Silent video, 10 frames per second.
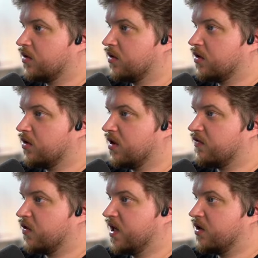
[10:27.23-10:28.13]
You have
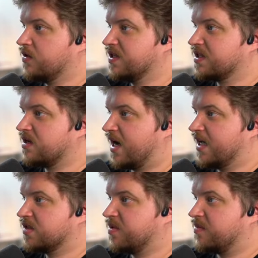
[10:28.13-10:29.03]
no idea who this guy
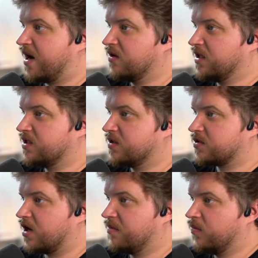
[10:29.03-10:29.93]
is, but apparently you
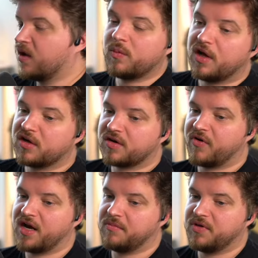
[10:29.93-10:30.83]
subscribe. Well, welcome,
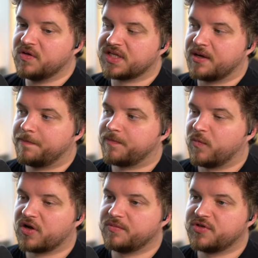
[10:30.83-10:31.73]
random user.
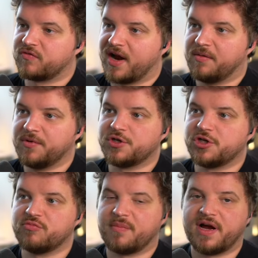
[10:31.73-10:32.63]
Welcome to the random
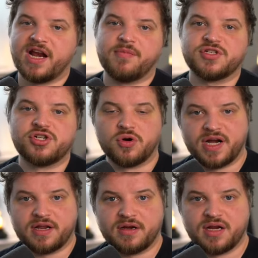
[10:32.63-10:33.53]
YouTuber. My name is
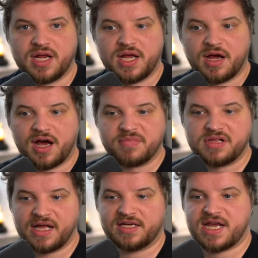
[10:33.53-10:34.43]
Joinen. I'm
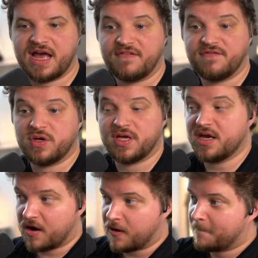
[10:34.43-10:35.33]
glad to have you
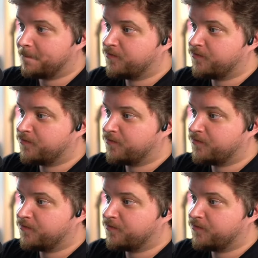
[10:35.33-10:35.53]
here.